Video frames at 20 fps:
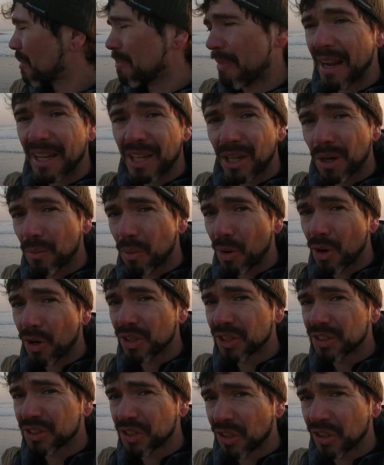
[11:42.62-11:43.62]
might go
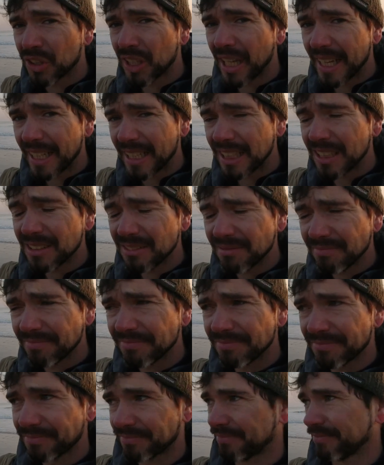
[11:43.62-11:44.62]
walk the dog later,
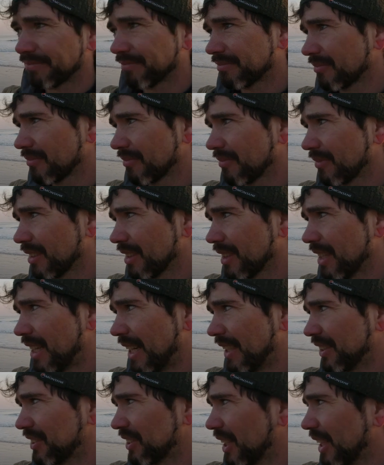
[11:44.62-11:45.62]

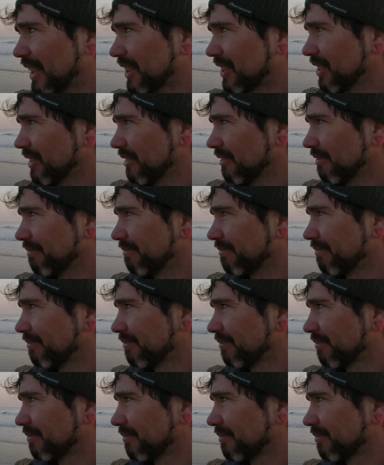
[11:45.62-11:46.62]
isolation,
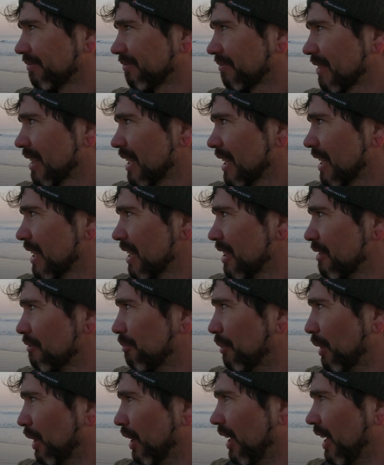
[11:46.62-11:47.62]

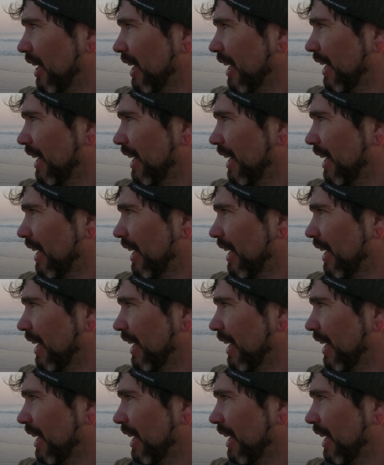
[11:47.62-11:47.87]
but